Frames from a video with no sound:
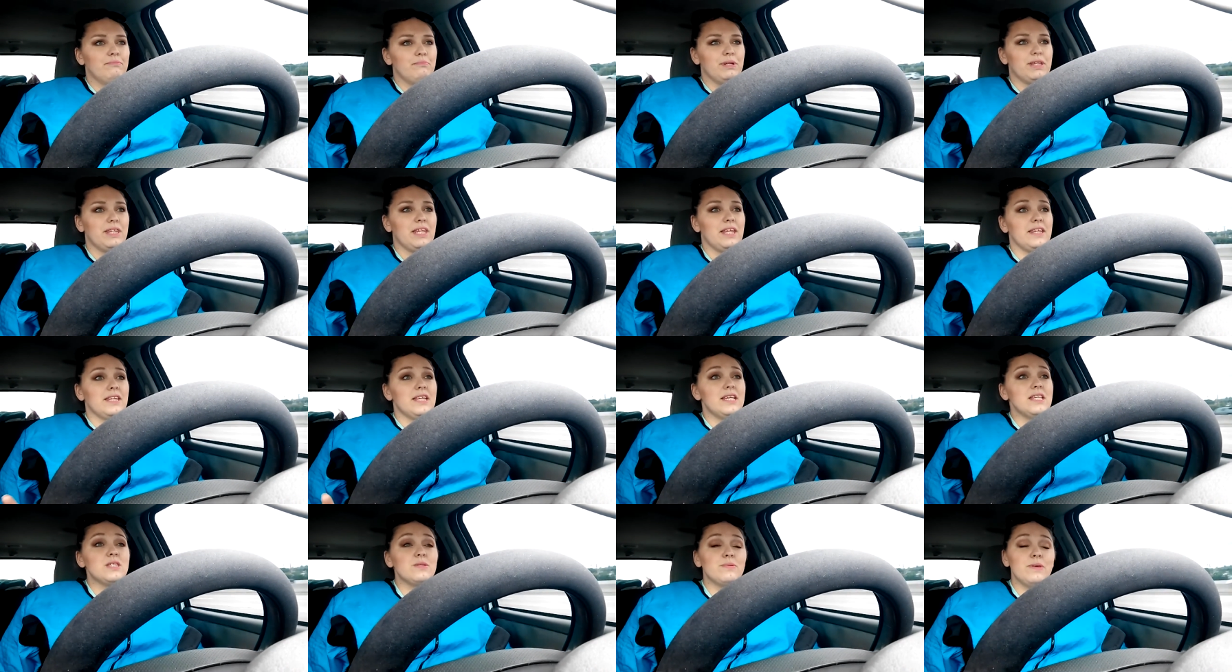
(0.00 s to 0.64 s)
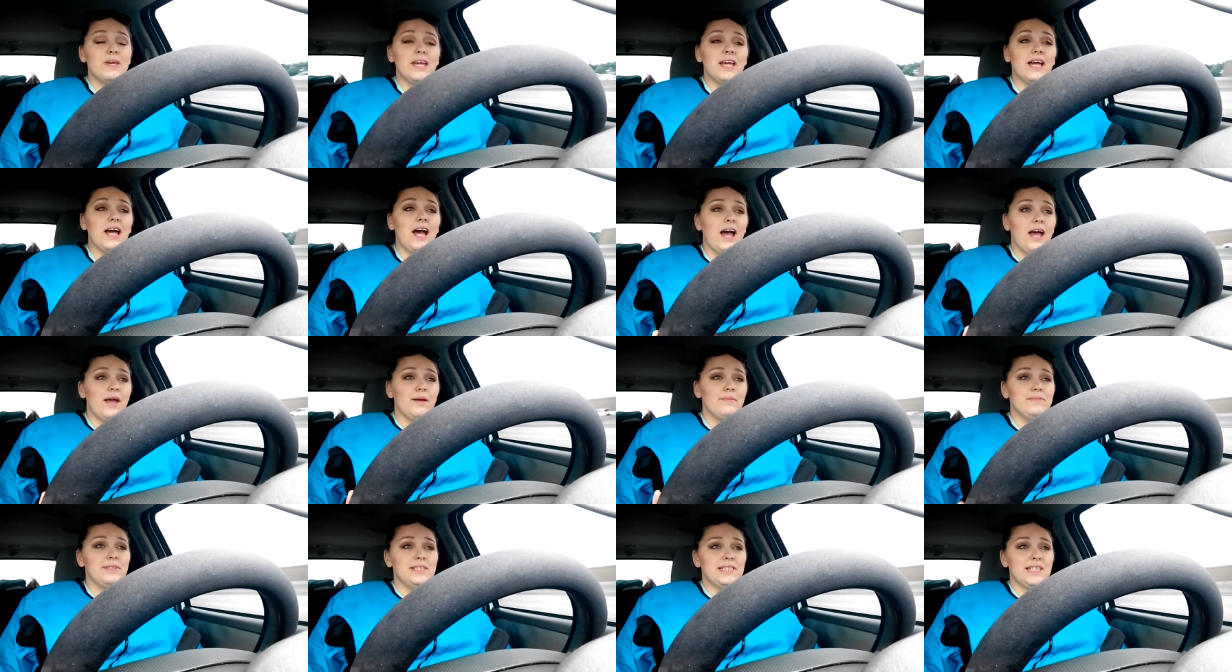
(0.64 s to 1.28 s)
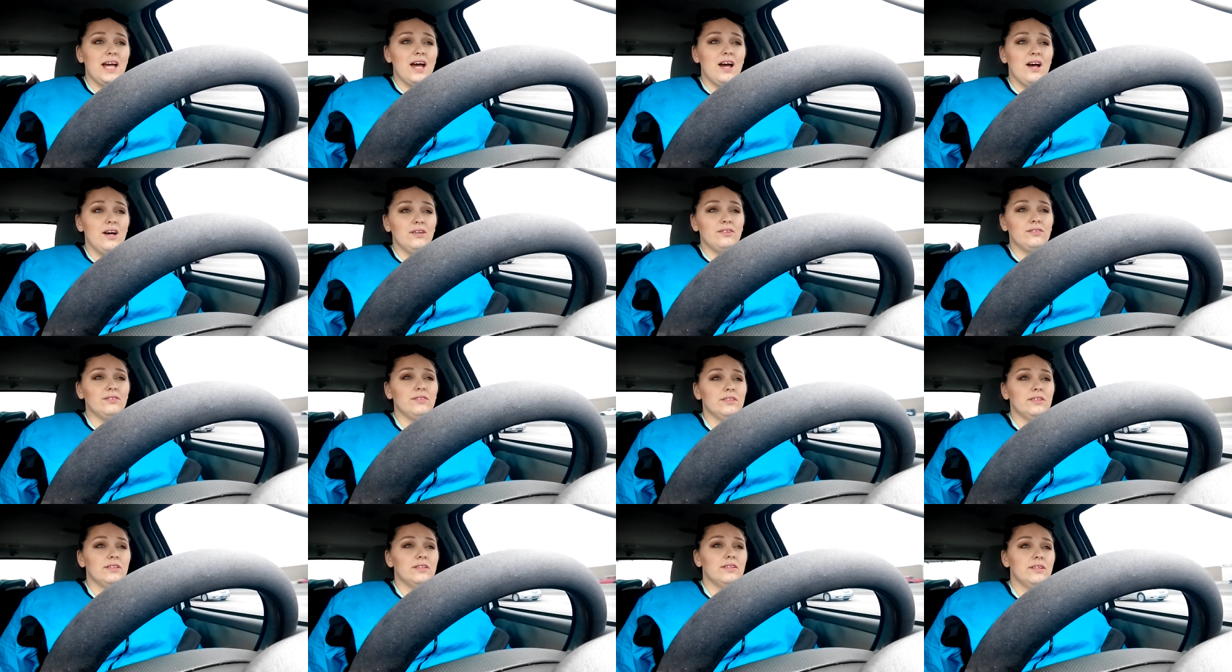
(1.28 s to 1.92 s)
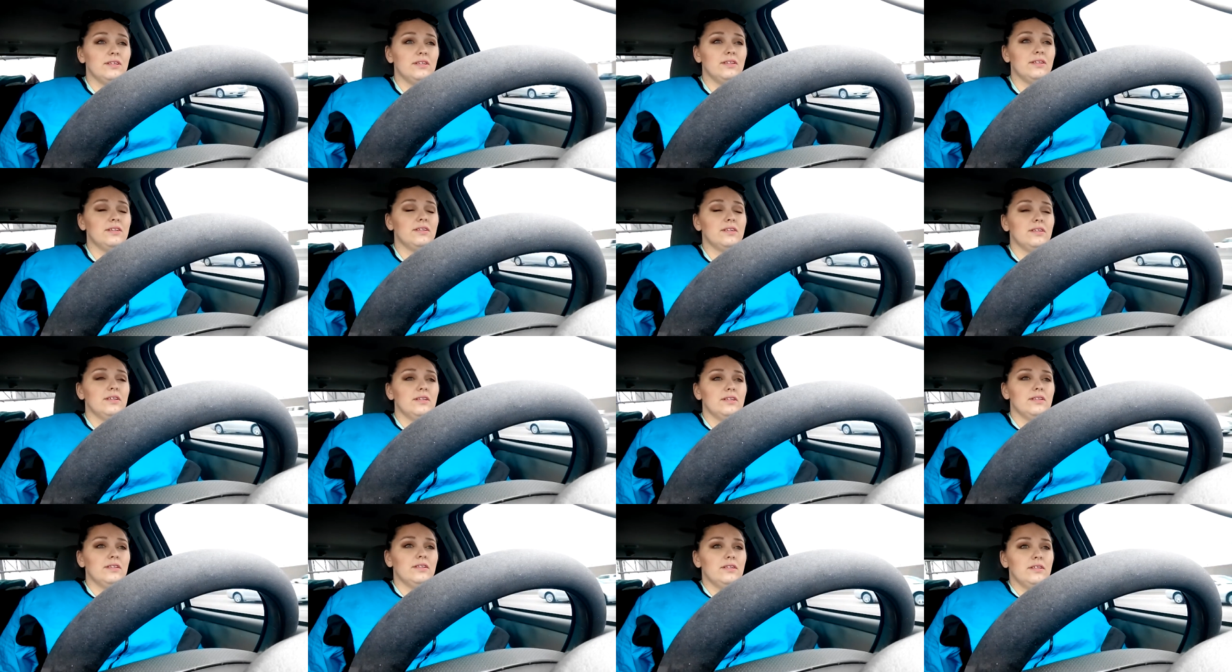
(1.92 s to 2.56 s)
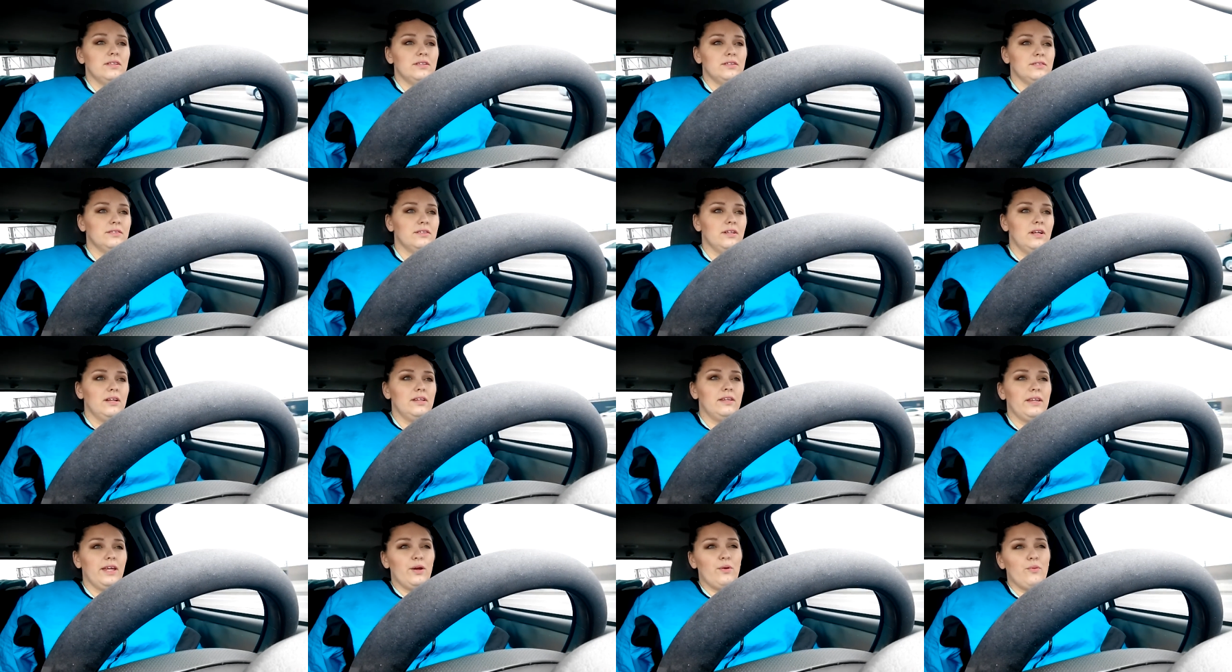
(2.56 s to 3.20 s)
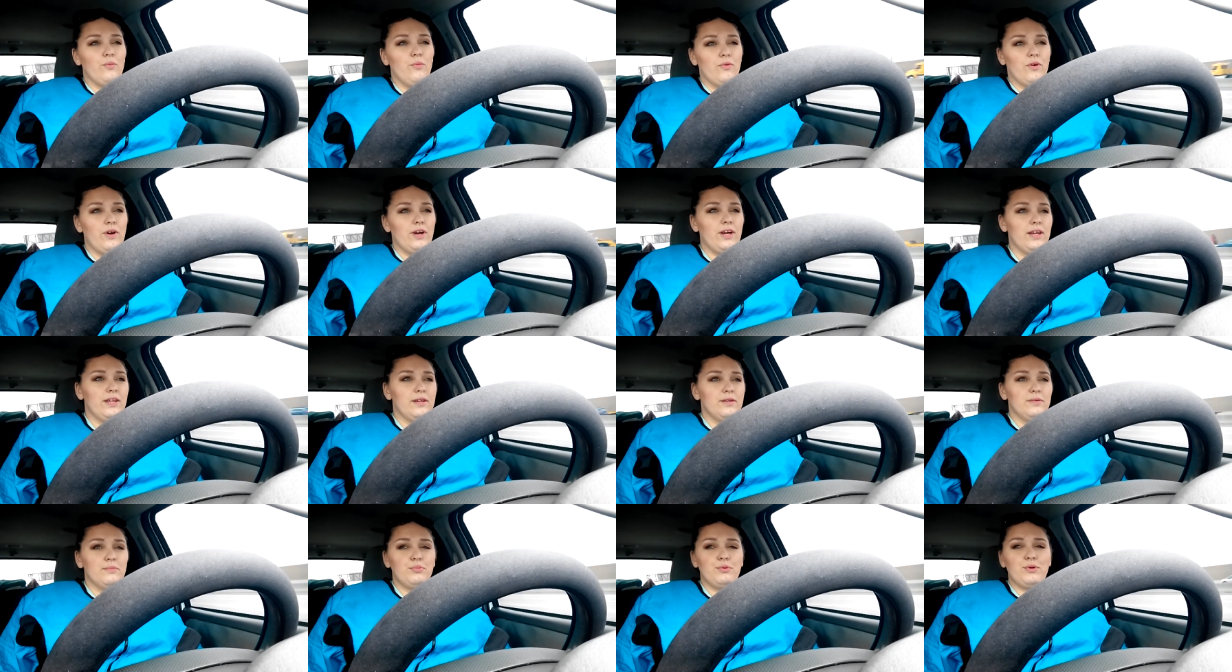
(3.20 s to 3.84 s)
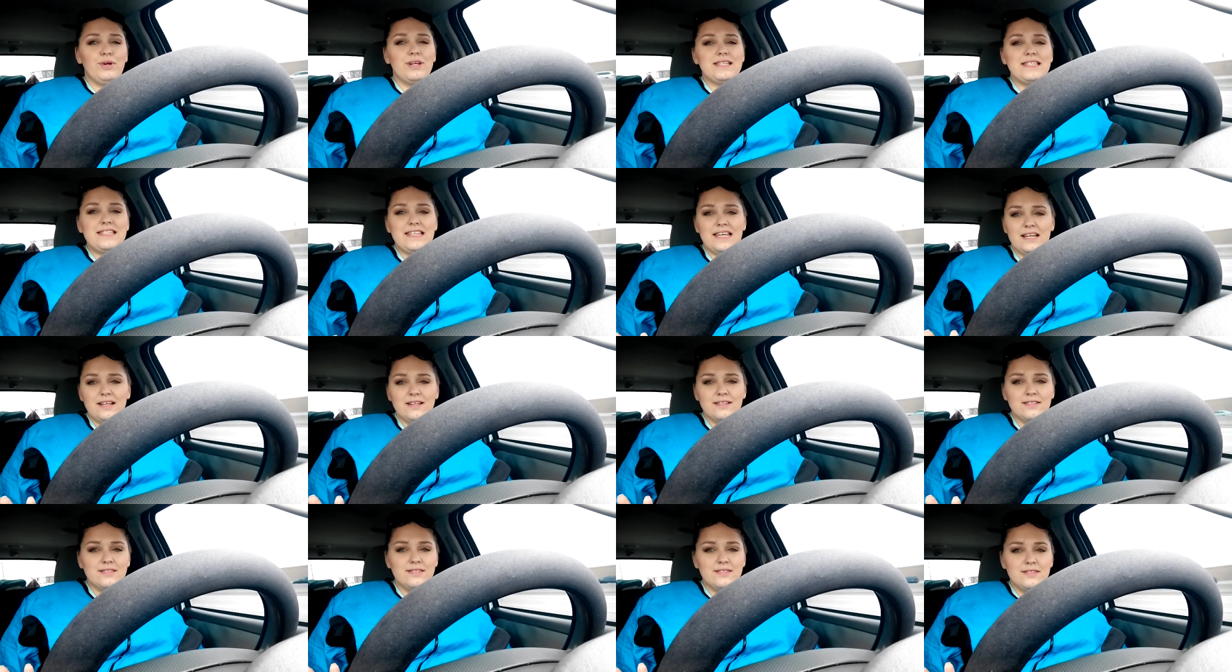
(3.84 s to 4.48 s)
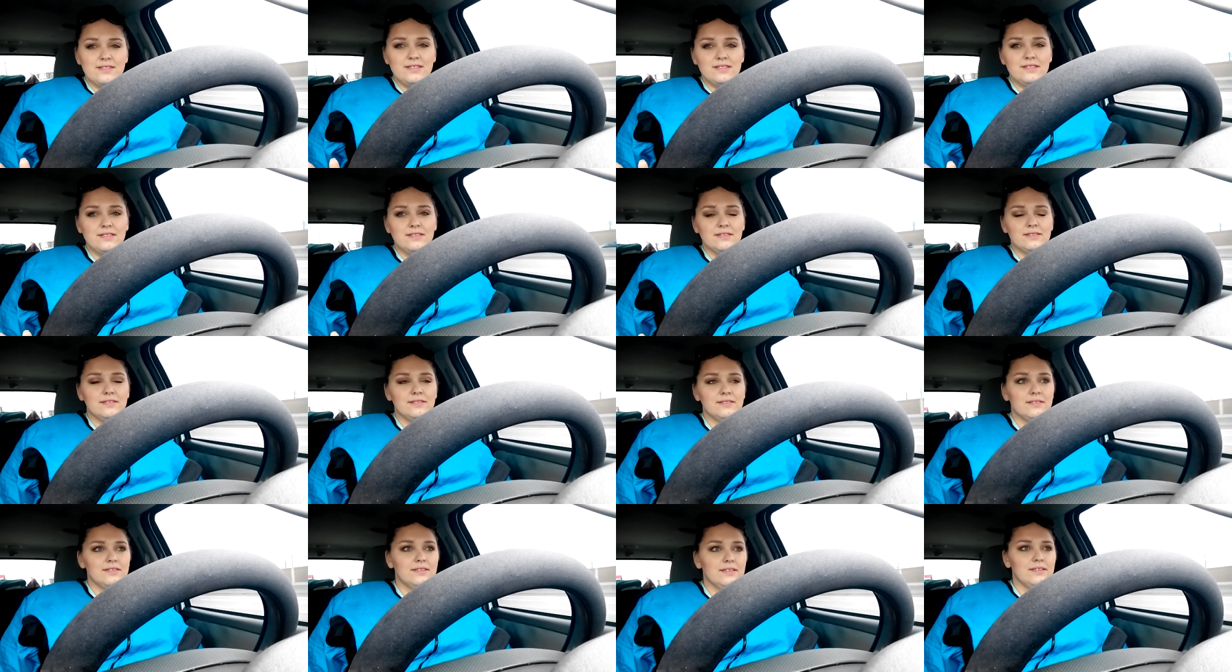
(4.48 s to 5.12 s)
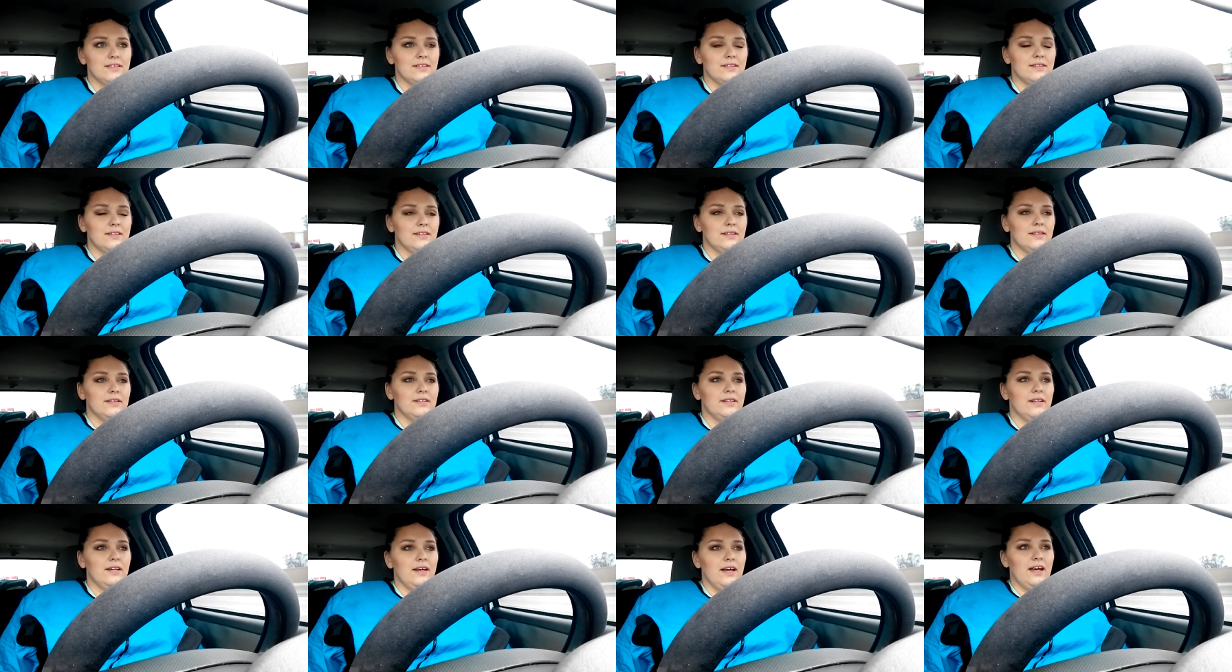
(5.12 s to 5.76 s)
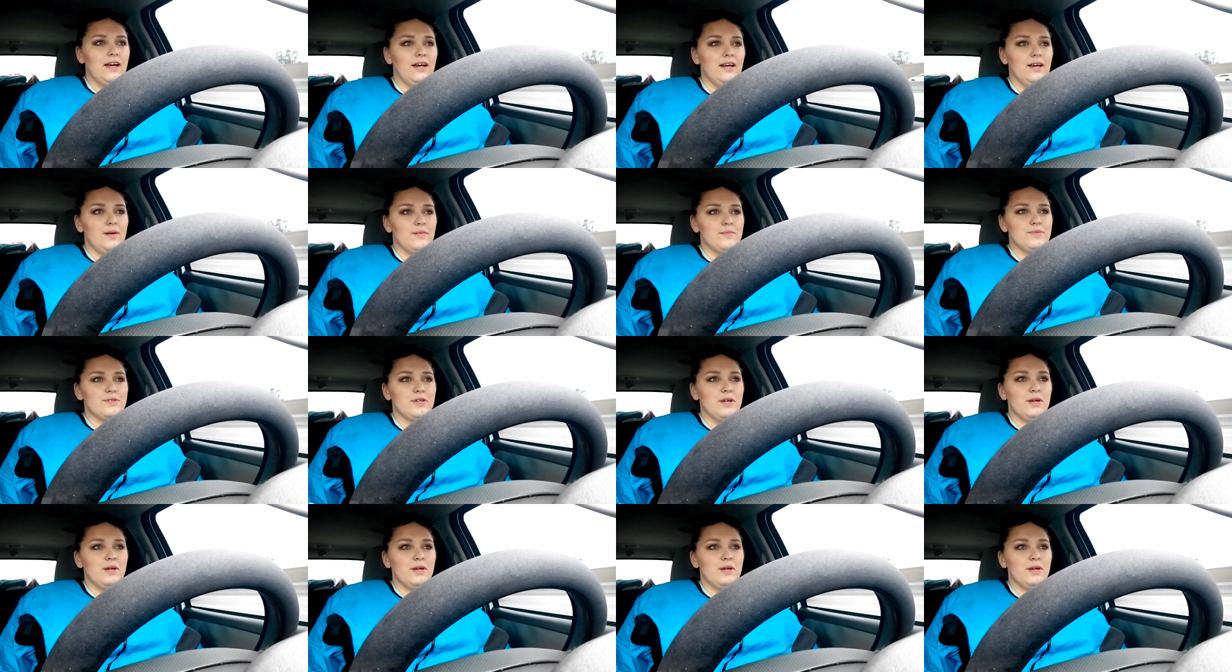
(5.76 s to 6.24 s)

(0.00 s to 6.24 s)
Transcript: But then this week I'm down like 1.6.